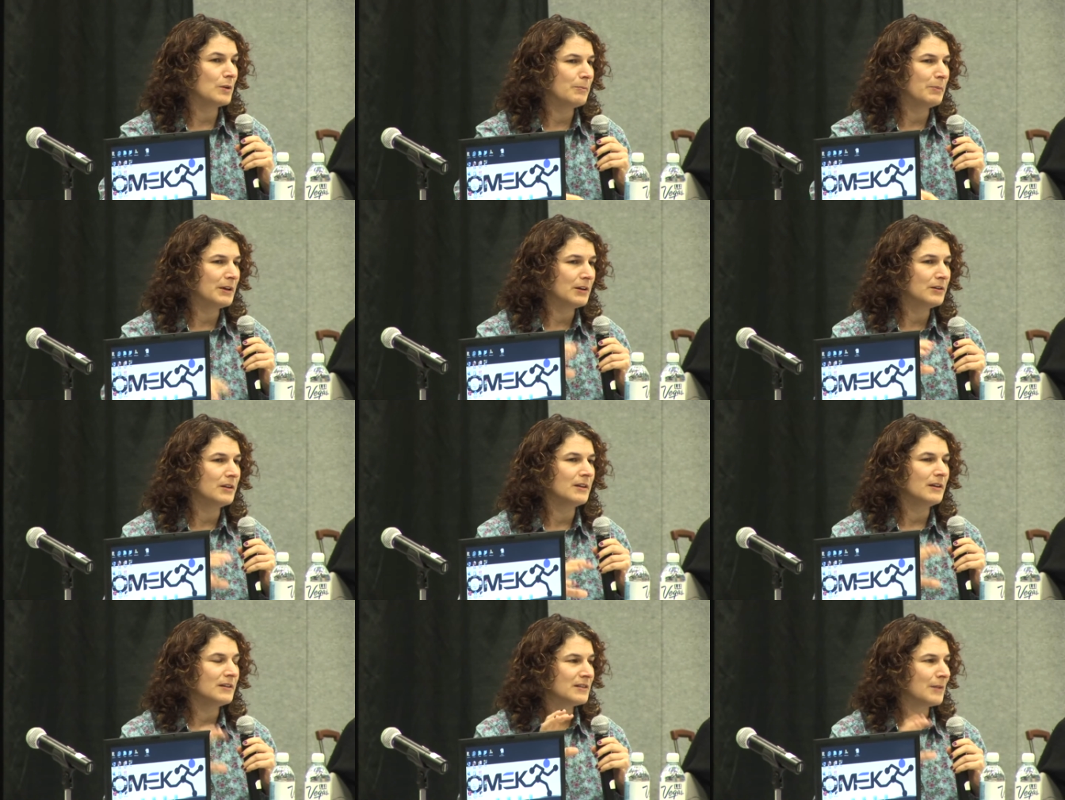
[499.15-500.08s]
We build
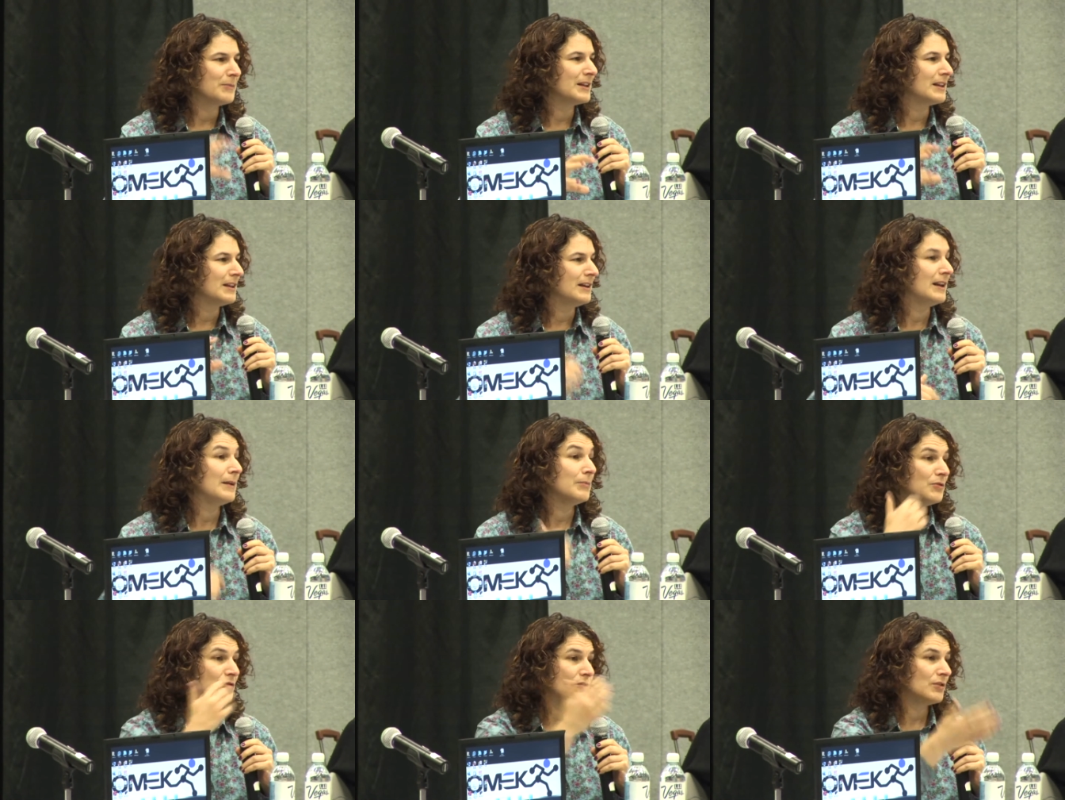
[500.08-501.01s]
something that
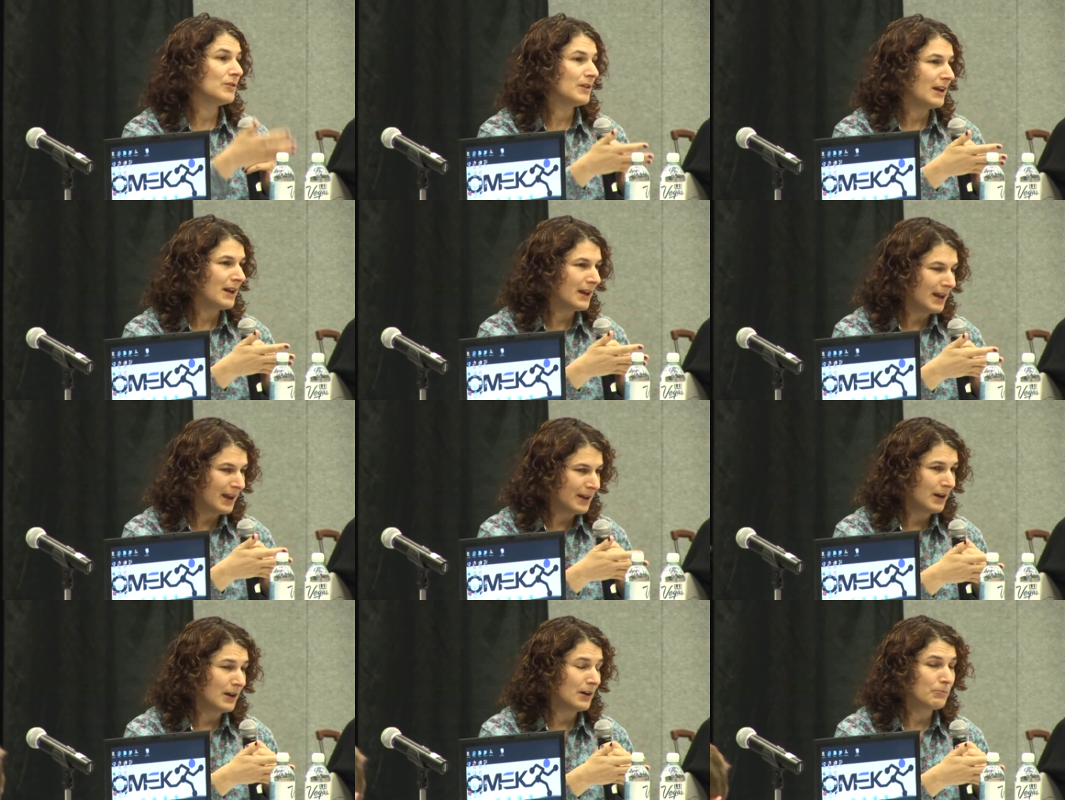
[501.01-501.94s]
enables
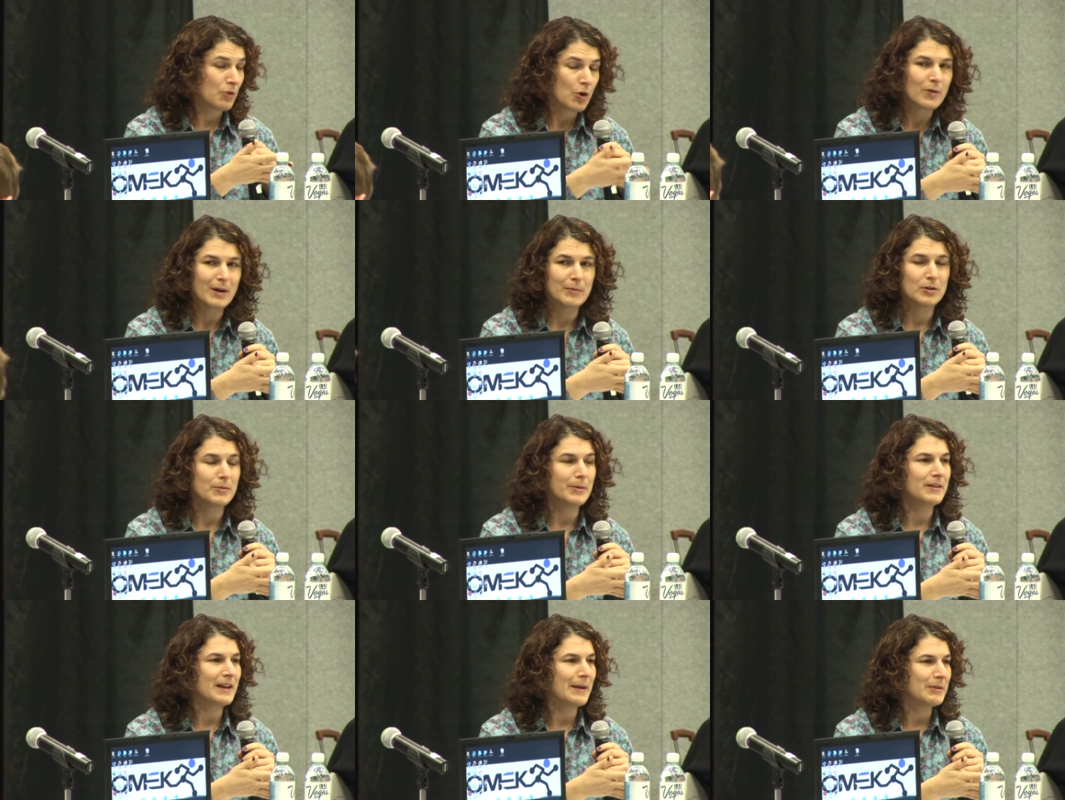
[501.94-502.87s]
a programmer to
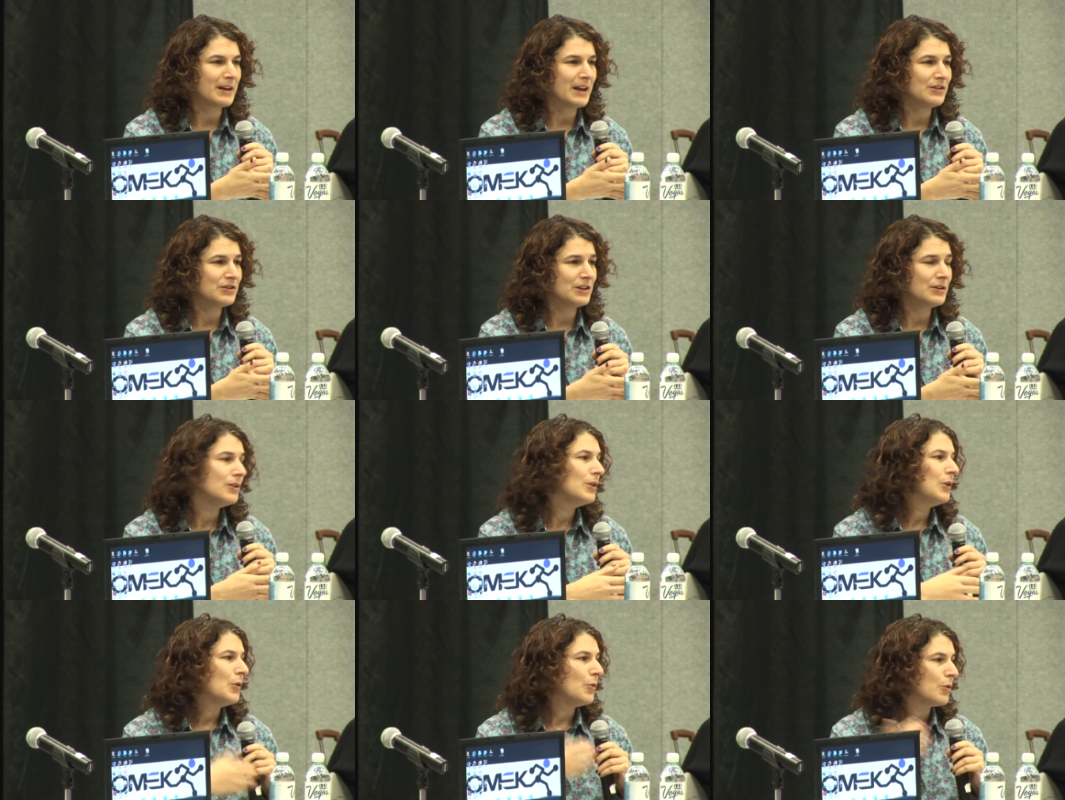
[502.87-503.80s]
build the application
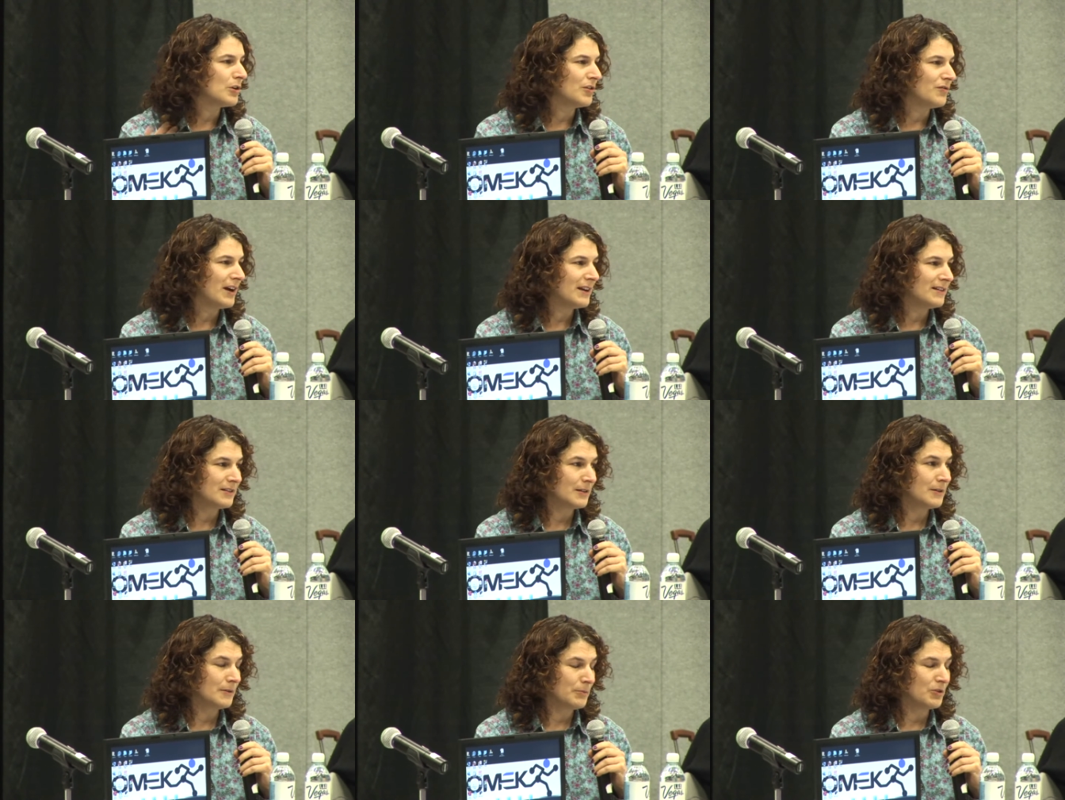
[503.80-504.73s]
or a device
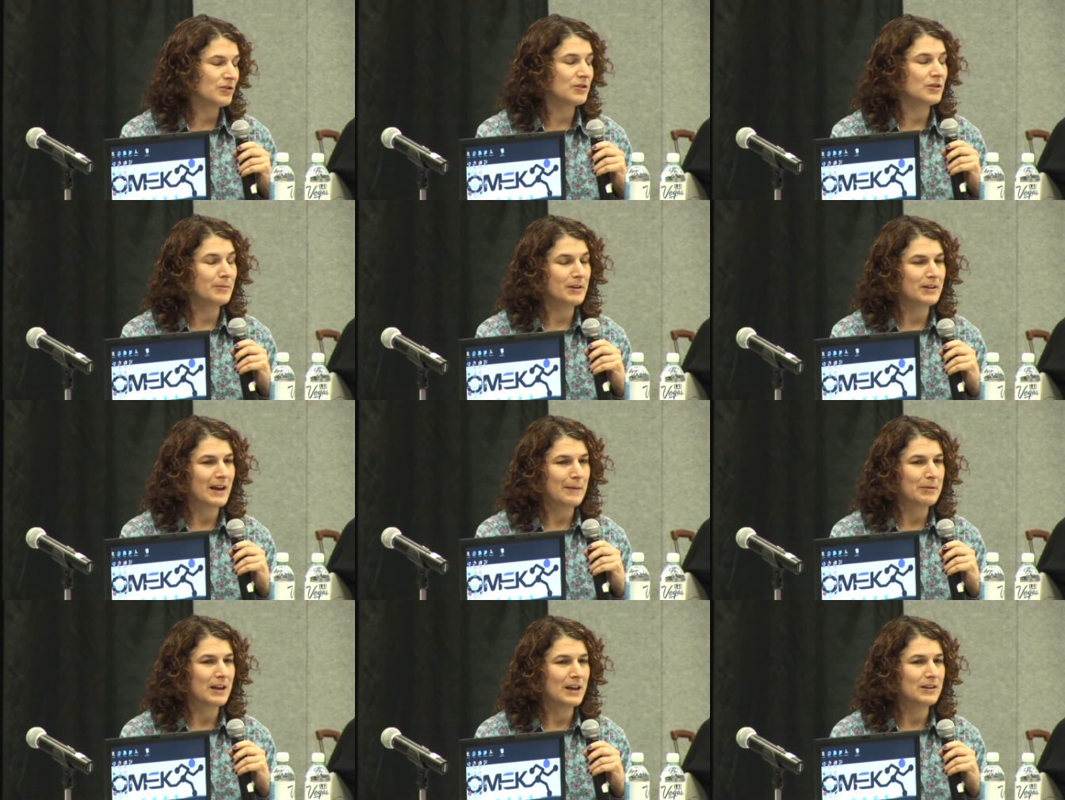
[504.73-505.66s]
person to build the
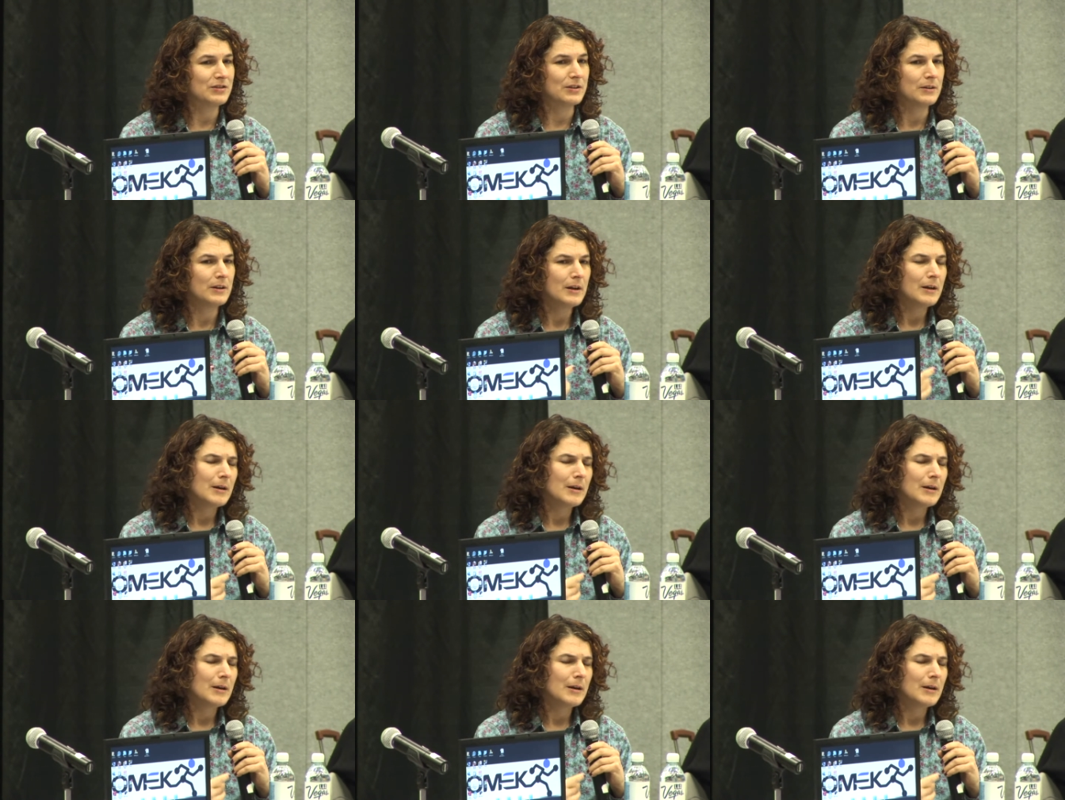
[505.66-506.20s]
application.